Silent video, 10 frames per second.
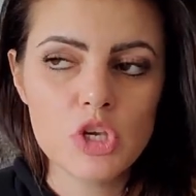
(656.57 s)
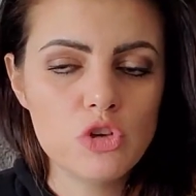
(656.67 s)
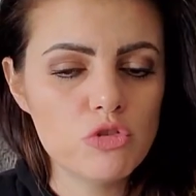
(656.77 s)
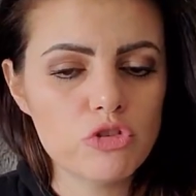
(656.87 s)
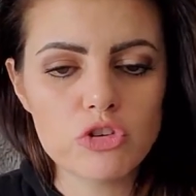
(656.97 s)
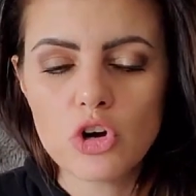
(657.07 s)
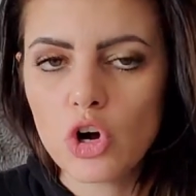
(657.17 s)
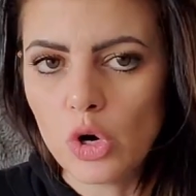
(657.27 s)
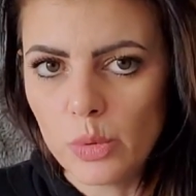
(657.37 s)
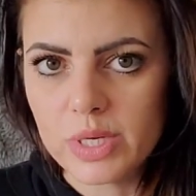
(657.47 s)
you should
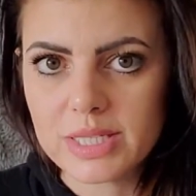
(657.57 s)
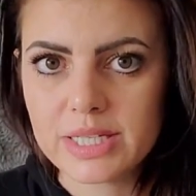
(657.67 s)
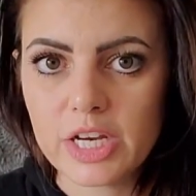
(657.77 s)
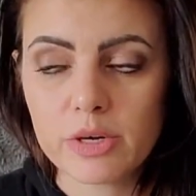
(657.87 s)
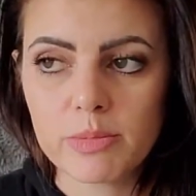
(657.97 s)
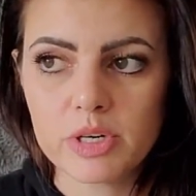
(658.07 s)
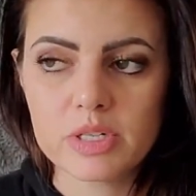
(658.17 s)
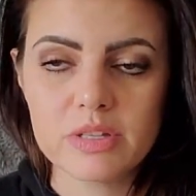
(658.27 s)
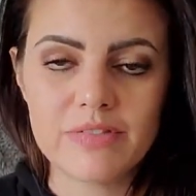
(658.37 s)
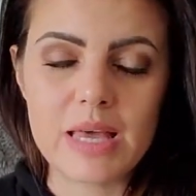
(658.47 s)
always take your bird
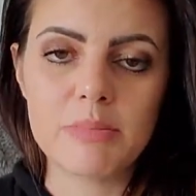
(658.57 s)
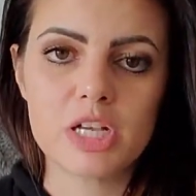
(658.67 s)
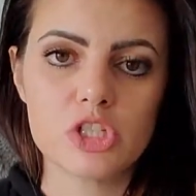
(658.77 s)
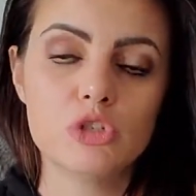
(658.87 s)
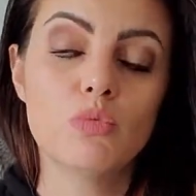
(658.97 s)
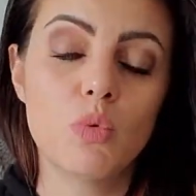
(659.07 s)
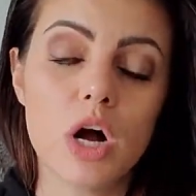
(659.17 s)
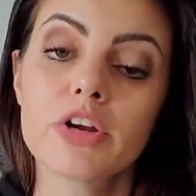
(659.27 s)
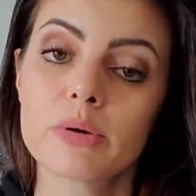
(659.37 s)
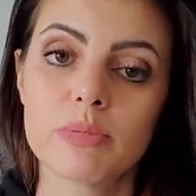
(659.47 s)
to the vet because you
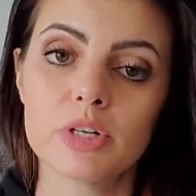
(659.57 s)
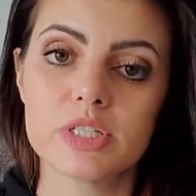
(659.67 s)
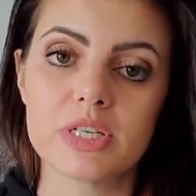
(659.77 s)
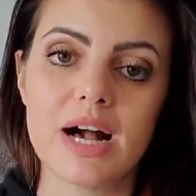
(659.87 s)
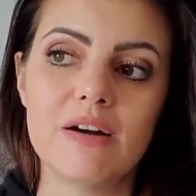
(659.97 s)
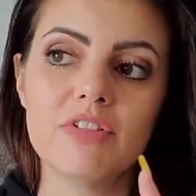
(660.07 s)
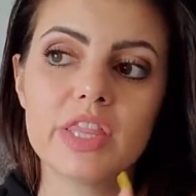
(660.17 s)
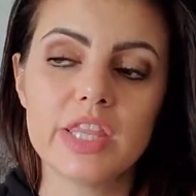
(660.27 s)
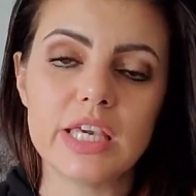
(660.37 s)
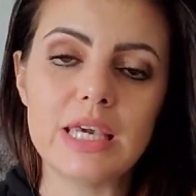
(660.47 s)
want your bird to
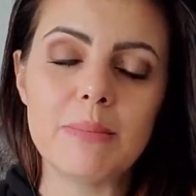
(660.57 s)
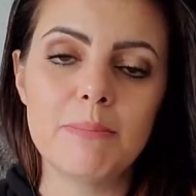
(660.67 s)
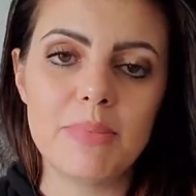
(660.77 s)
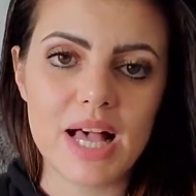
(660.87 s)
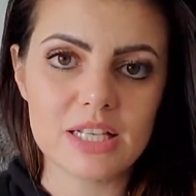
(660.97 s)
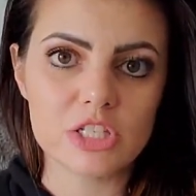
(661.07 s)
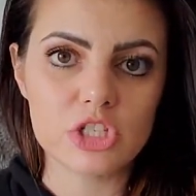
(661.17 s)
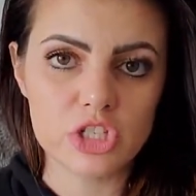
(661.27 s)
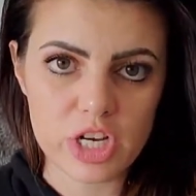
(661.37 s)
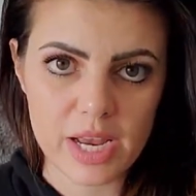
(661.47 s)
have the
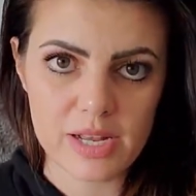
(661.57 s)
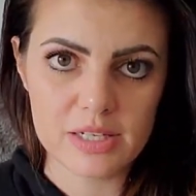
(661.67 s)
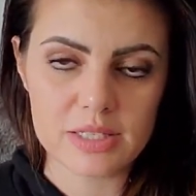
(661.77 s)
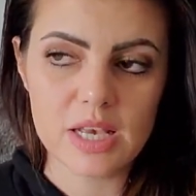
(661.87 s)
best chance